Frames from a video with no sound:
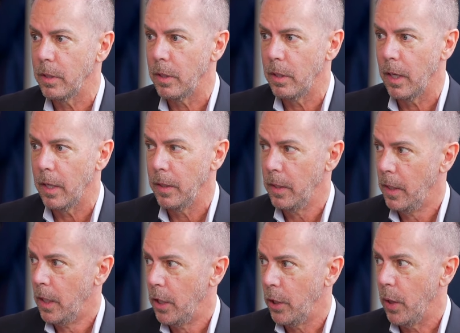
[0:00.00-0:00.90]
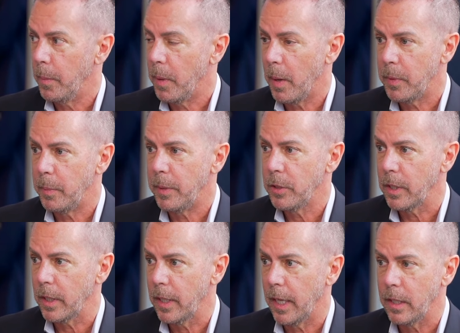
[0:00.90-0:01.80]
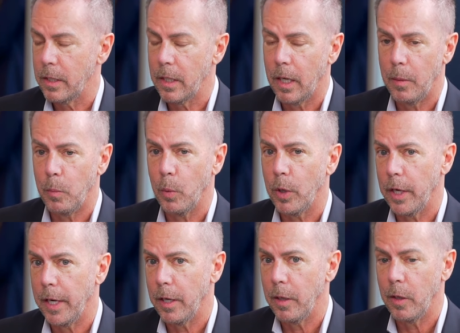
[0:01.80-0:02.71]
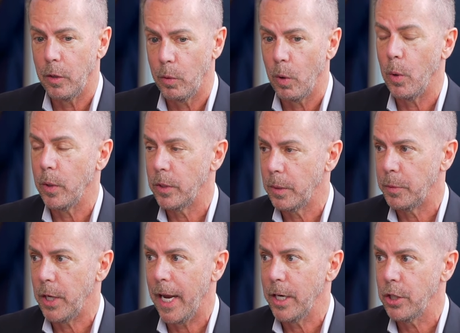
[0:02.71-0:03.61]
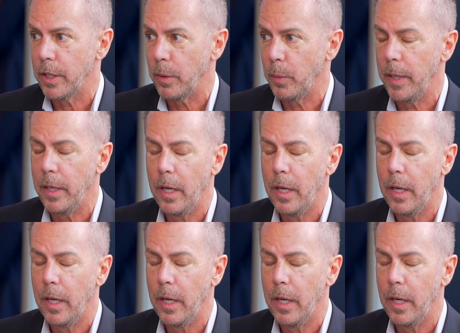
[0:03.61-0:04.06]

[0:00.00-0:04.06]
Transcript: and I'm optimistic that we're going to grow it substantially.